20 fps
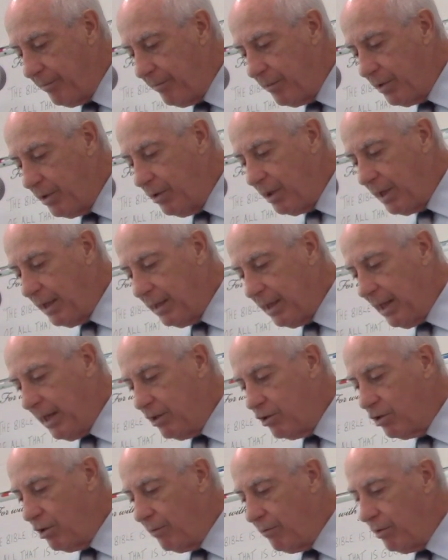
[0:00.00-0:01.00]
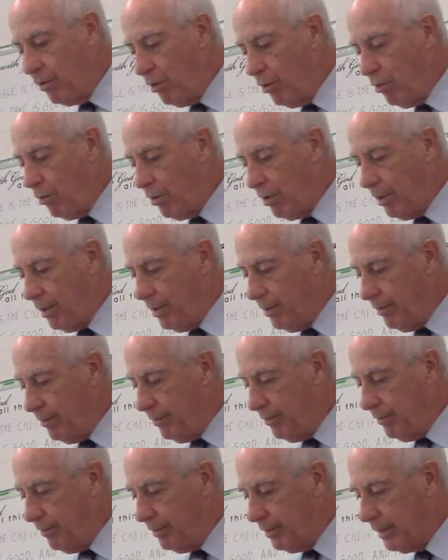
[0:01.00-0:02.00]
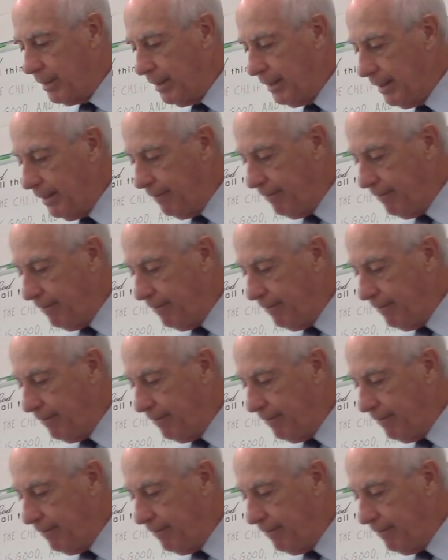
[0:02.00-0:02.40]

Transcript: We look at the angel of the Lord, okay?